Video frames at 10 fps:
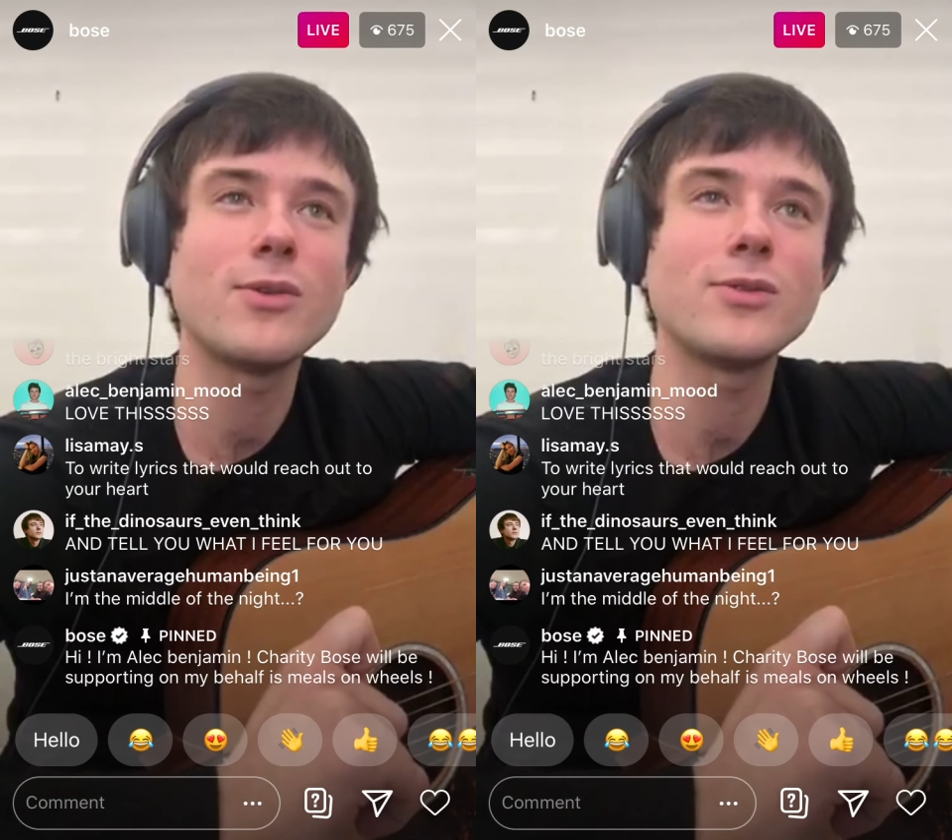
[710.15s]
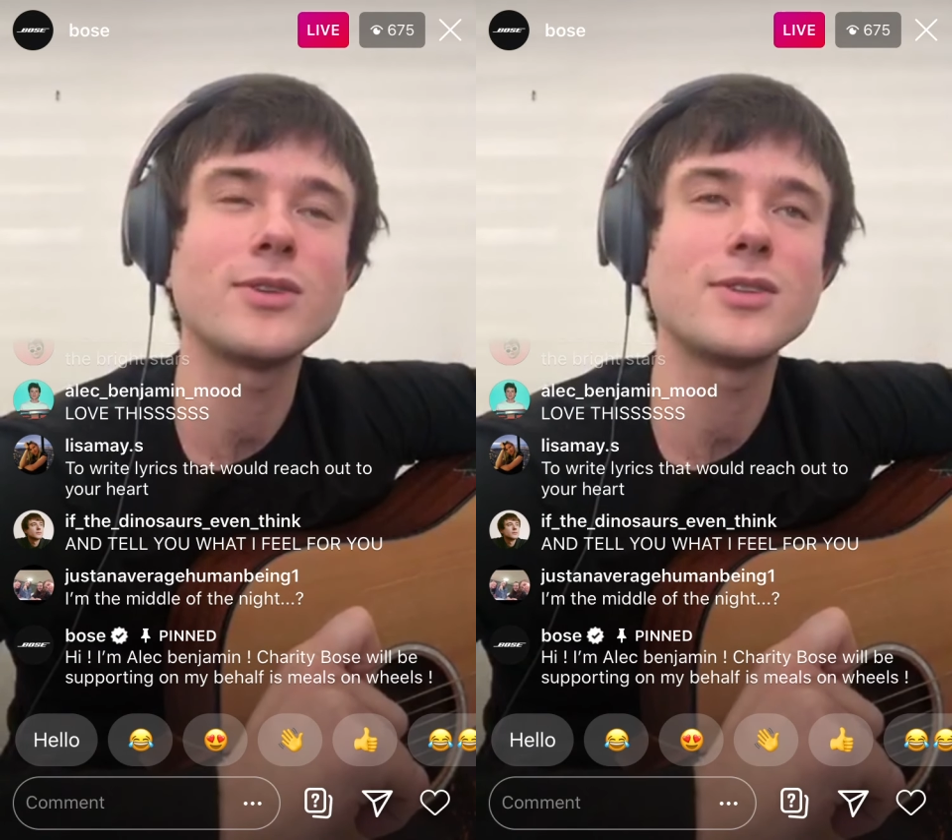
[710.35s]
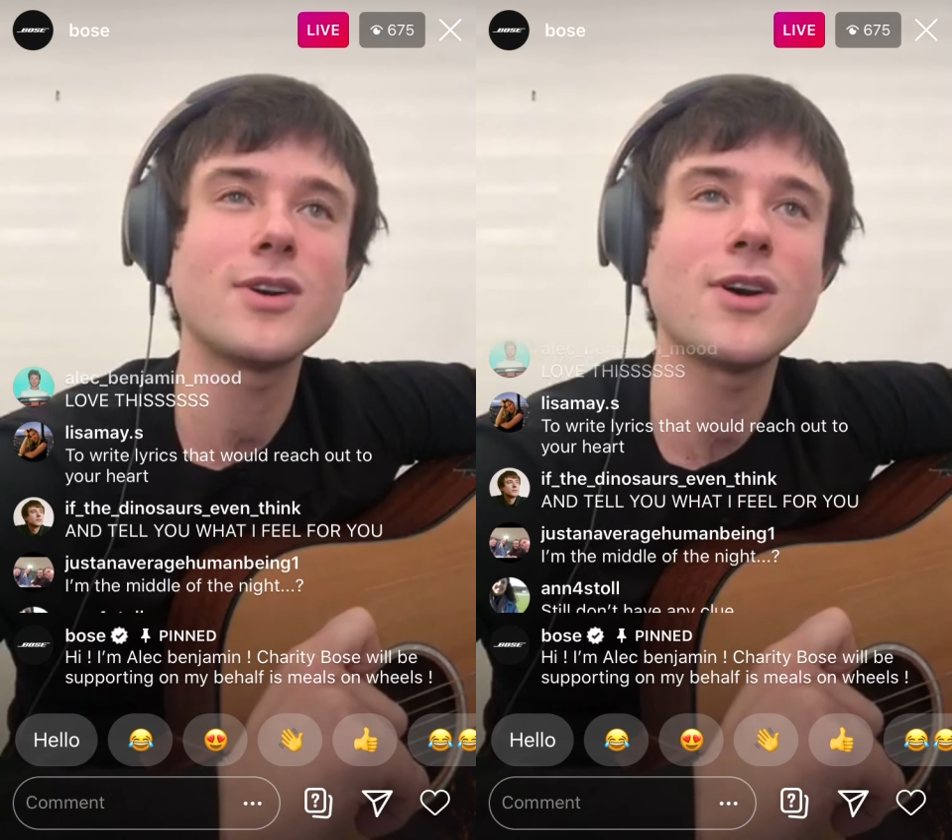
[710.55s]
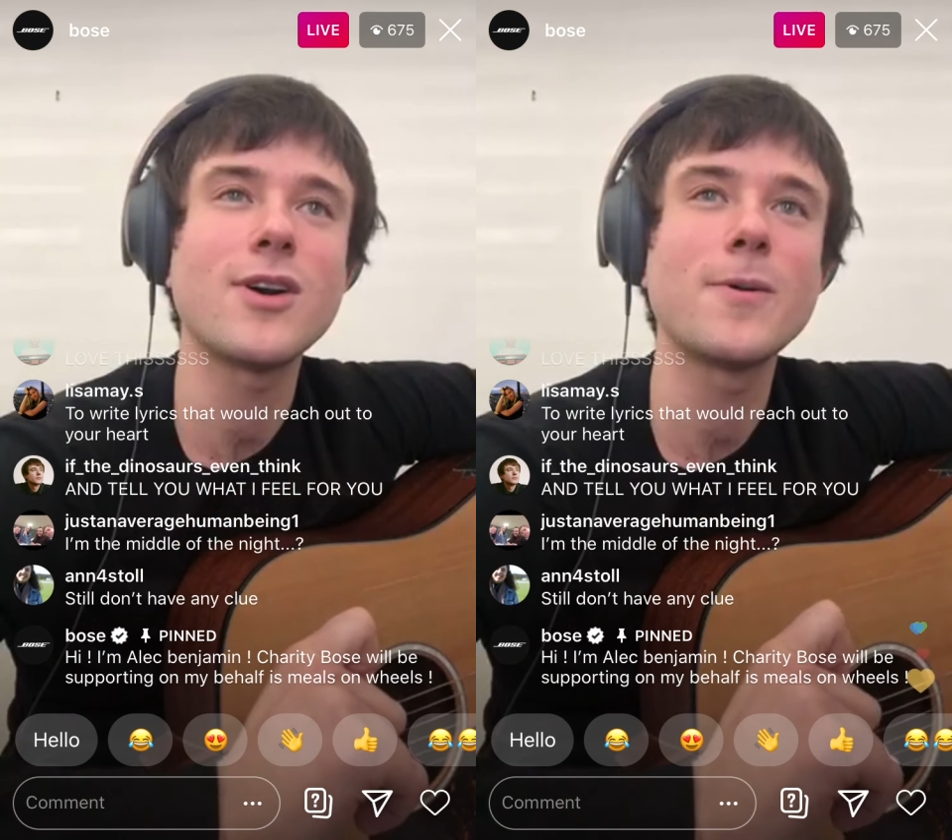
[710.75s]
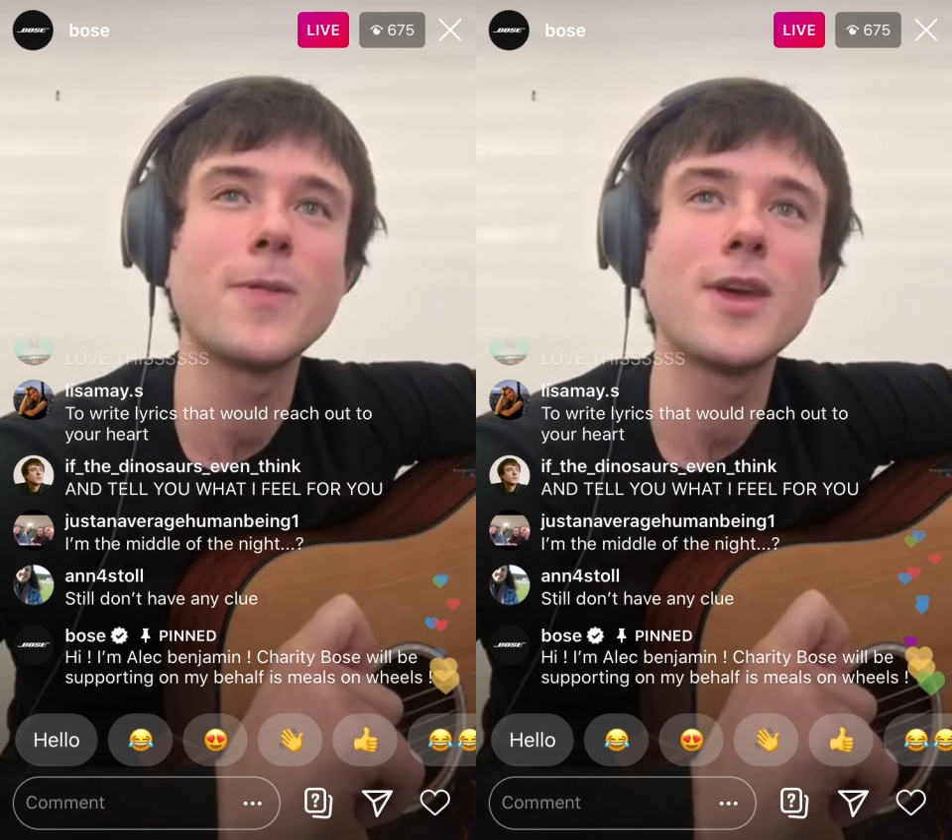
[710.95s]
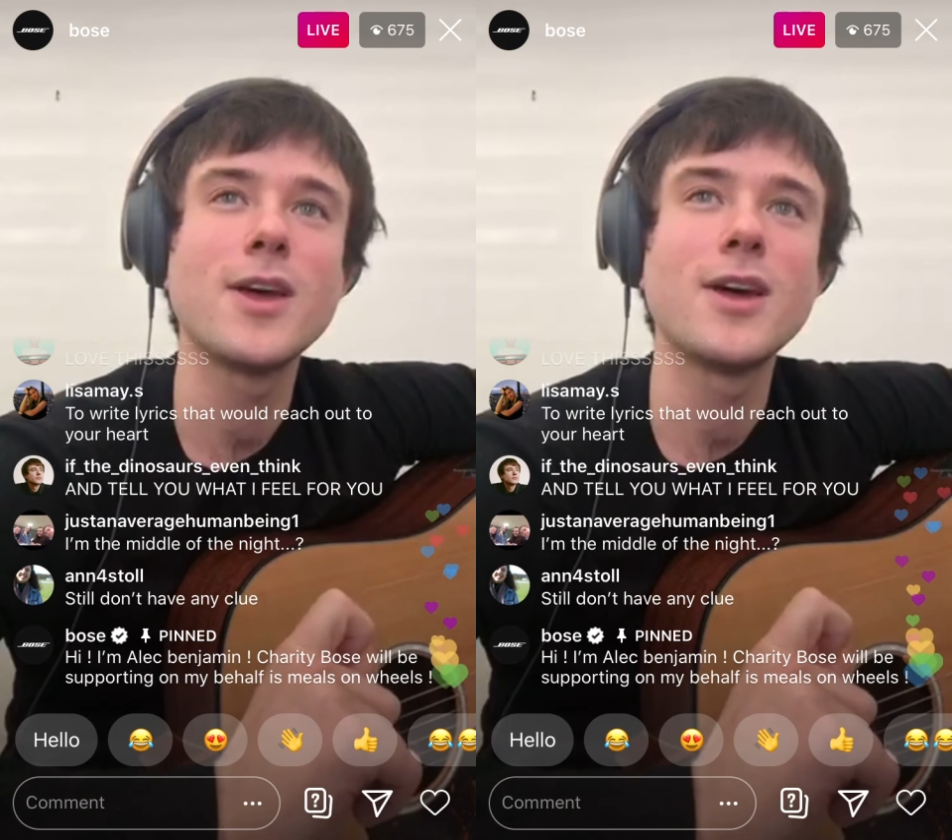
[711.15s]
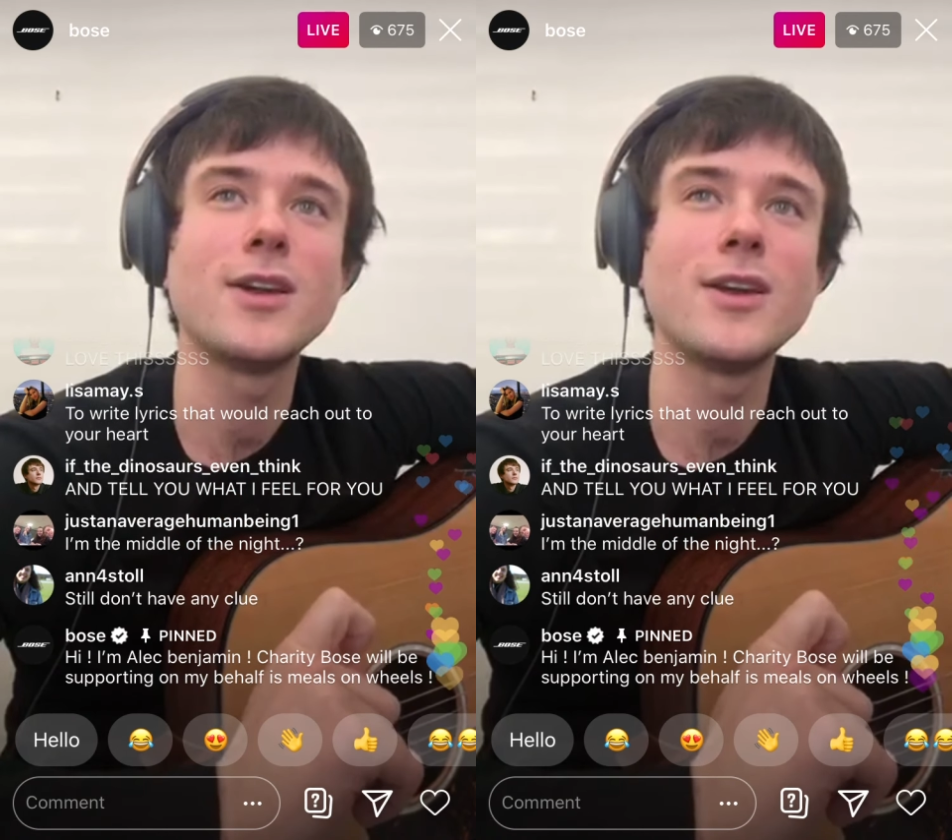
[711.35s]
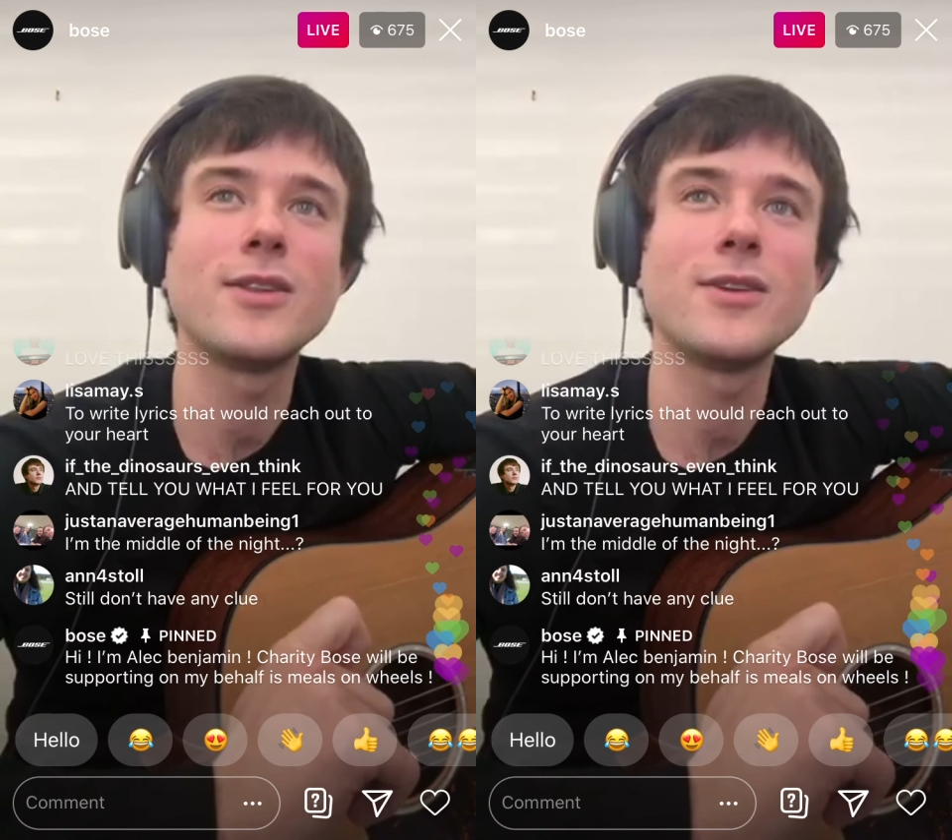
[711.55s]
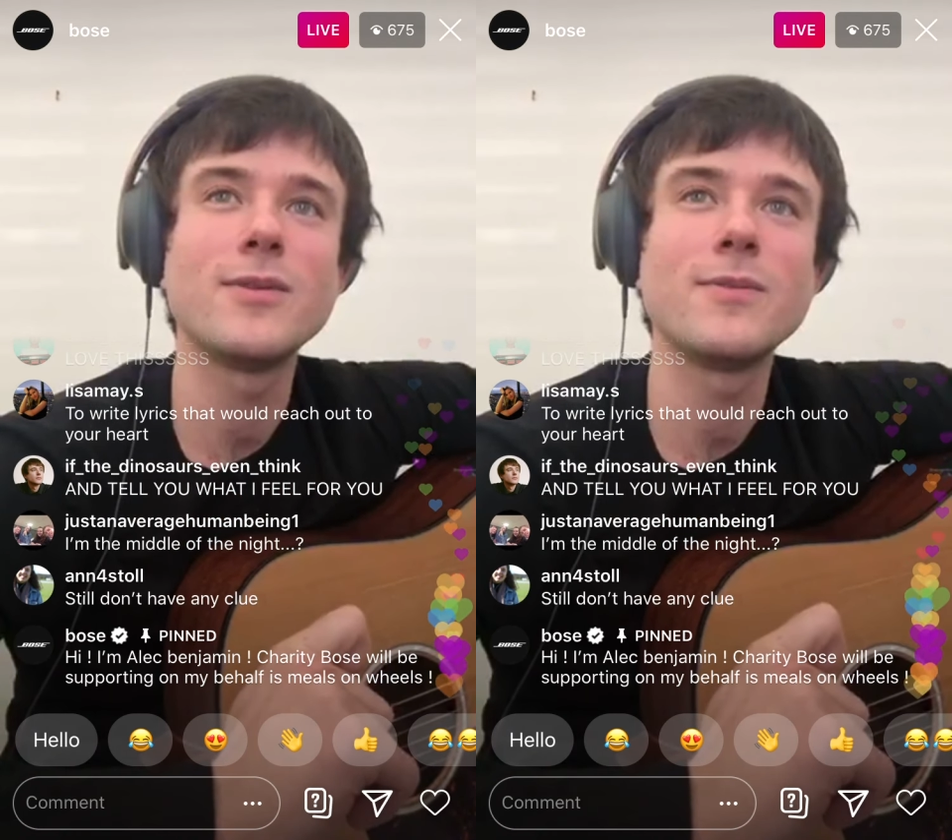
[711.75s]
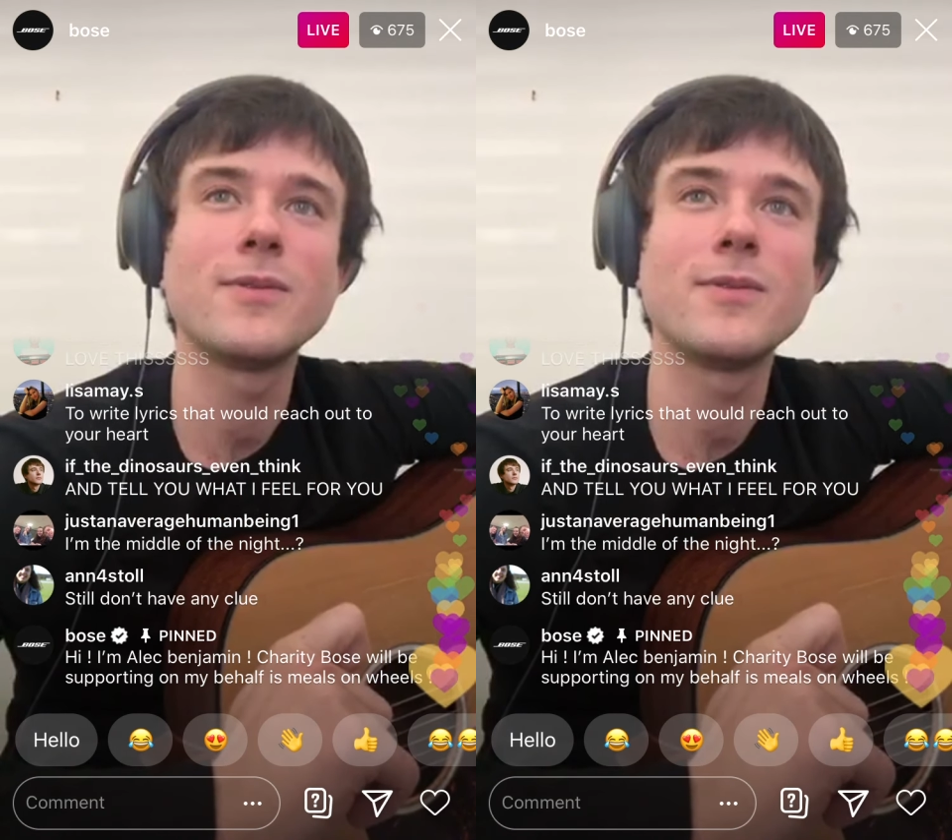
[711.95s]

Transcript: old guitar. Another.